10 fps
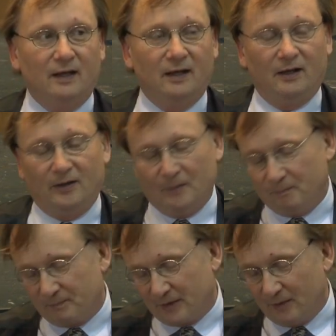
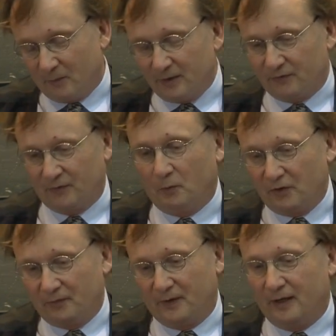So
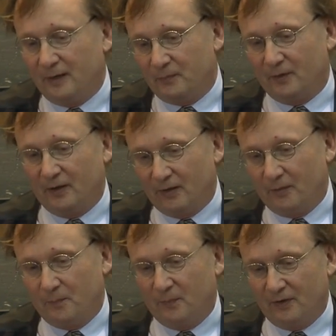authors for hire,
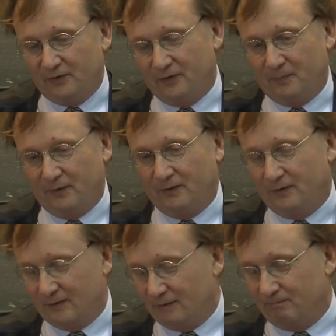
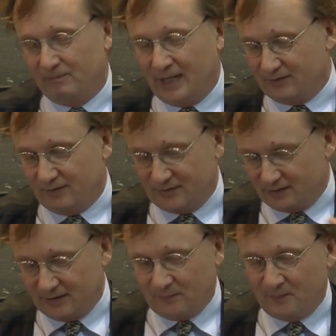the legend
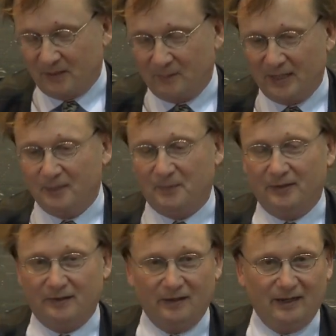is that they're paid
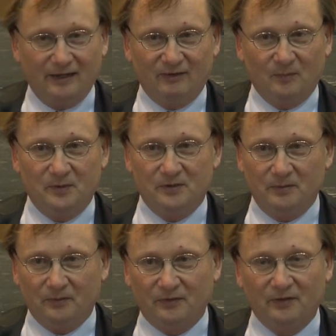by the line to
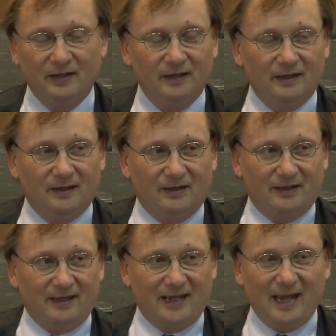produce
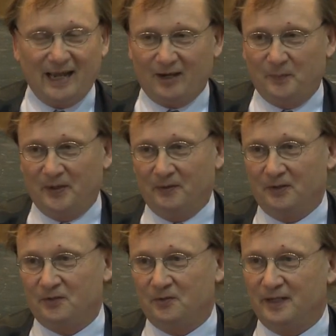hack
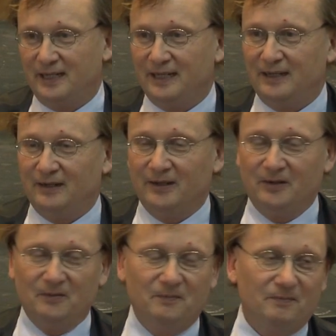poetry,
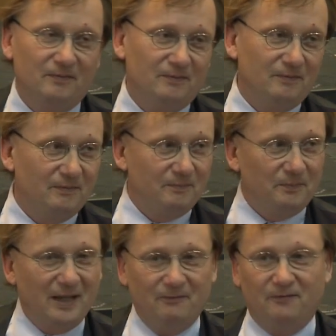
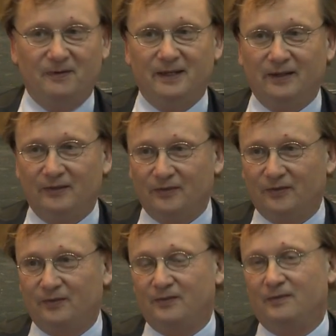
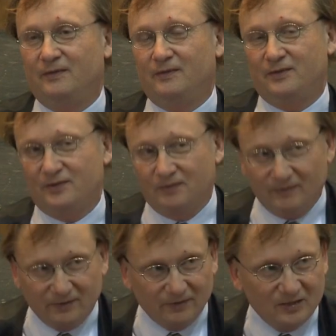pamphlets,
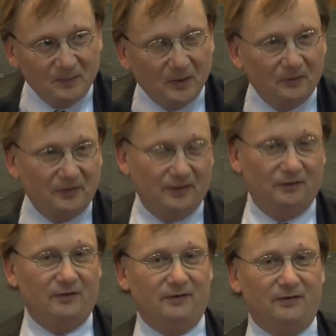cheapo
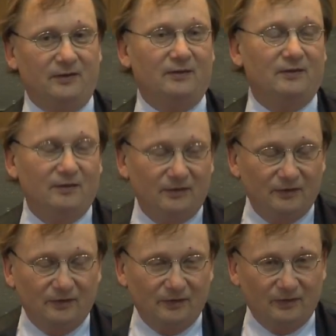things that are
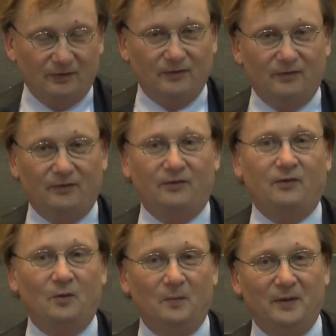
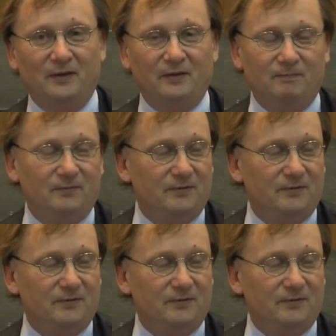sold by the,